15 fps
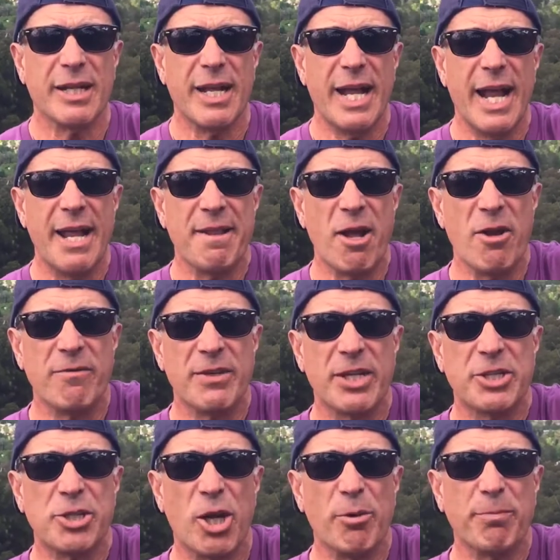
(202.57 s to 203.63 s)
and over the
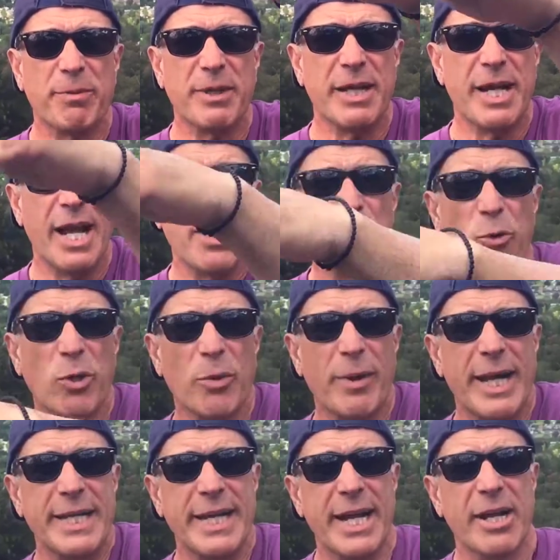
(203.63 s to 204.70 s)
top and all the
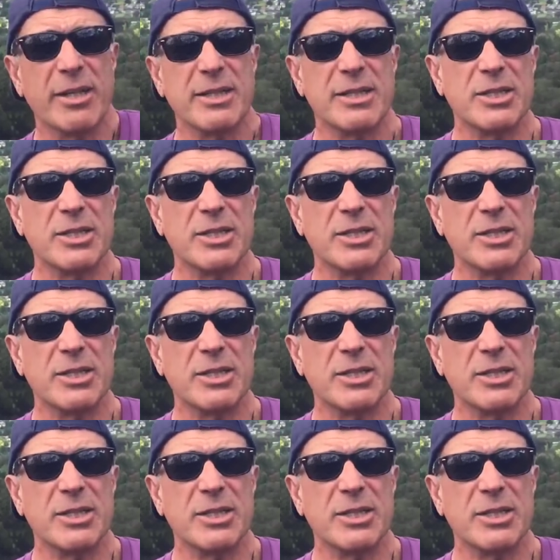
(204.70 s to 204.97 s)
way down